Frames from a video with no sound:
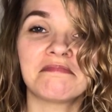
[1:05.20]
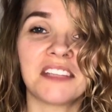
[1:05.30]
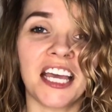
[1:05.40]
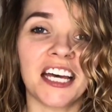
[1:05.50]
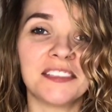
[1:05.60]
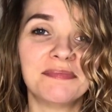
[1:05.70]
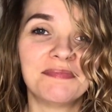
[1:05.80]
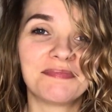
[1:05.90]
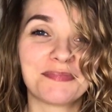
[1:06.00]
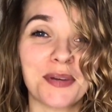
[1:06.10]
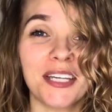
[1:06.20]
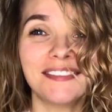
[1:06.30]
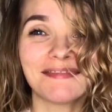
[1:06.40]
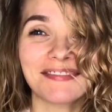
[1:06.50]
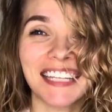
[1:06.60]
Yeah, but
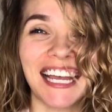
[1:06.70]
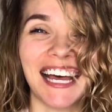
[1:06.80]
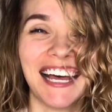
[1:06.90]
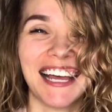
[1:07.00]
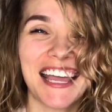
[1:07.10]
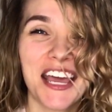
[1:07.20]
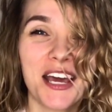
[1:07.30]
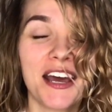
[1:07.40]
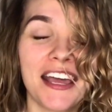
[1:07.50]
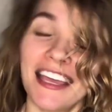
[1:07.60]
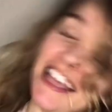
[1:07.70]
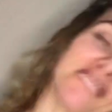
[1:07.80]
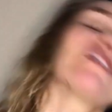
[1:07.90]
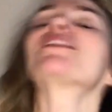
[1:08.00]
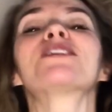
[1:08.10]

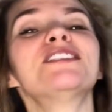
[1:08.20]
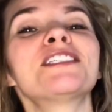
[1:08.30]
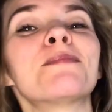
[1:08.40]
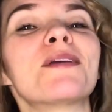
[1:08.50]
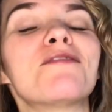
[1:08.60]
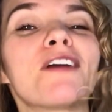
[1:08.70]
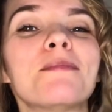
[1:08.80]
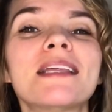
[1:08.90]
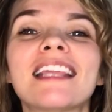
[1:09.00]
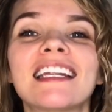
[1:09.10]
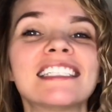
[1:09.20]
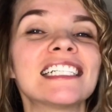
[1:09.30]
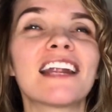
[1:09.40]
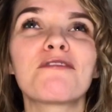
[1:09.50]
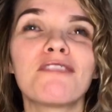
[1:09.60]
if I learn something from it, then it's
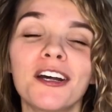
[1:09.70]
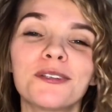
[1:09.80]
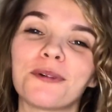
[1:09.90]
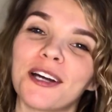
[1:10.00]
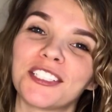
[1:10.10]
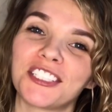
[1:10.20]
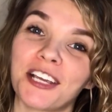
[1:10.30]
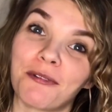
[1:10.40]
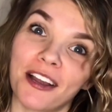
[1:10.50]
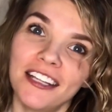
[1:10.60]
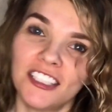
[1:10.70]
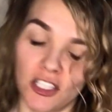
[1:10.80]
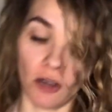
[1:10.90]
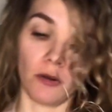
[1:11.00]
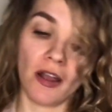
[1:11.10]
not a failed wash day, right?
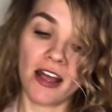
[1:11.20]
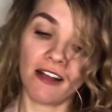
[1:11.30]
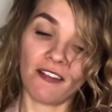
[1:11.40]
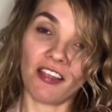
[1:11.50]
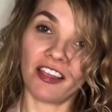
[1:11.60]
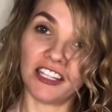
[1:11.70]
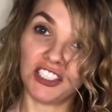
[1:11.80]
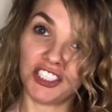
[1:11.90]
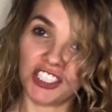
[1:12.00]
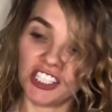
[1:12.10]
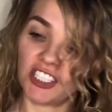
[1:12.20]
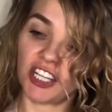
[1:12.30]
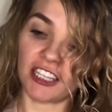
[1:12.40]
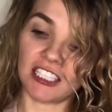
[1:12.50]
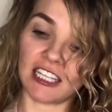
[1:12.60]
So let's just
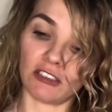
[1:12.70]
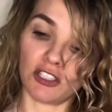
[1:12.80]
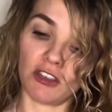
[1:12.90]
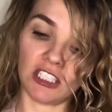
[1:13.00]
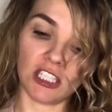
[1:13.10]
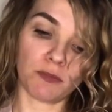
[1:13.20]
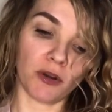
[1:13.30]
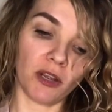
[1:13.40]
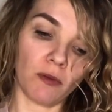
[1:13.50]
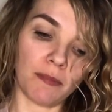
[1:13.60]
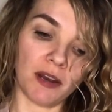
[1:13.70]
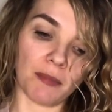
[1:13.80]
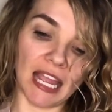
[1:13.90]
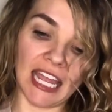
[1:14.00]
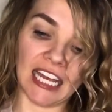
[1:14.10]
check this out. So this is pretty rubbed into
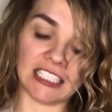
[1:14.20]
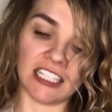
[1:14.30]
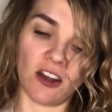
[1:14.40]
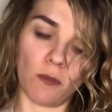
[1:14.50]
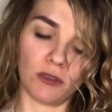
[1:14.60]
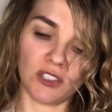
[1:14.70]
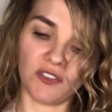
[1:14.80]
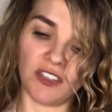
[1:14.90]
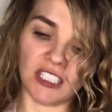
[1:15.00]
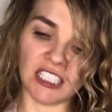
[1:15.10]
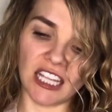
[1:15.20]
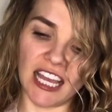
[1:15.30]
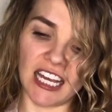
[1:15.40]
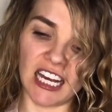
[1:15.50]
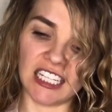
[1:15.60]
my hands. It almost feels
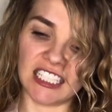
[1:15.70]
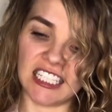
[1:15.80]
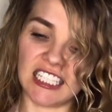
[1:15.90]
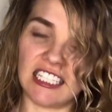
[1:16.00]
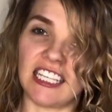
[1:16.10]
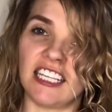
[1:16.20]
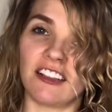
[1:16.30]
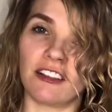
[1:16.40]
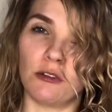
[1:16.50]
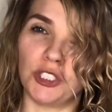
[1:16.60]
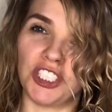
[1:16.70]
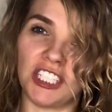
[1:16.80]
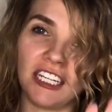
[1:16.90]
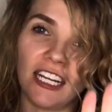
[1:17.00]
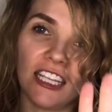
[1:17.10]
like a sticky
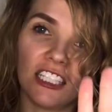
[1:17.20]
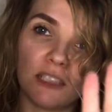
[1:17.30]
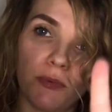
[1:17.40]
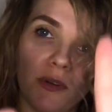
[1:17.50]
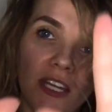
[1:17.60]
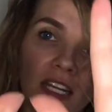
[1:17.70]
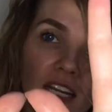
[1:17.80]
lotion at this point.